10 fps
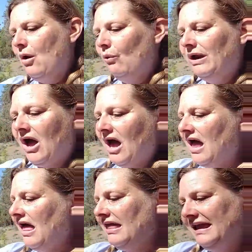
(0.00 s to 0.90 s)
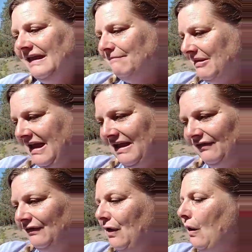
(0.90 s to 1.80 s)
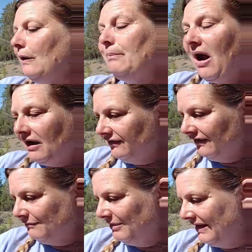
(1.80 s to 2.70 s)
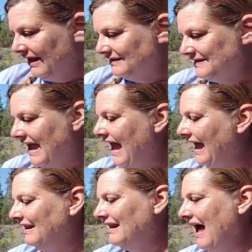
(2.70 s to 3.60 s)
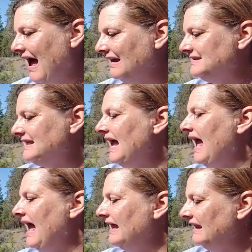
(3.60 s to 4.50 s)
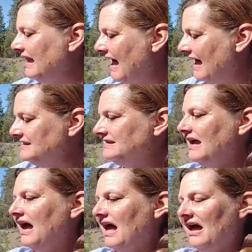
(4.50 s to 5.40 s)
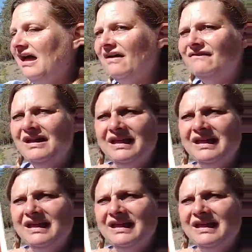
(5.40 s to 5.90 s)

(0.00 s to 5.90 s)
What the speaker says: We all eat plants or parts of plants and lots of